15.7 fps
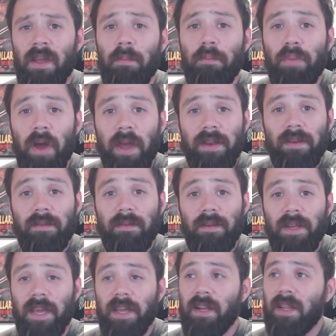but
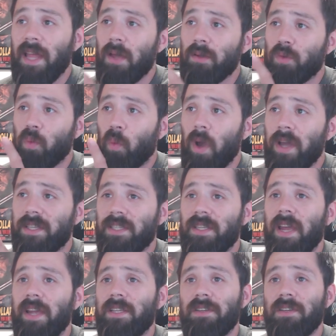it allows white's
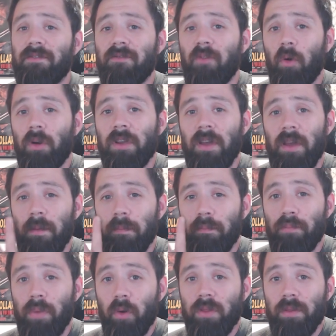knight to fork
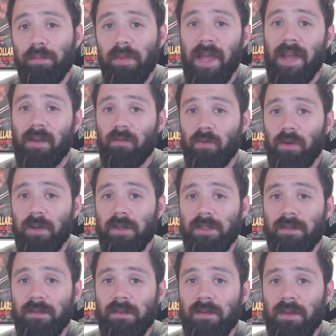both black rooks.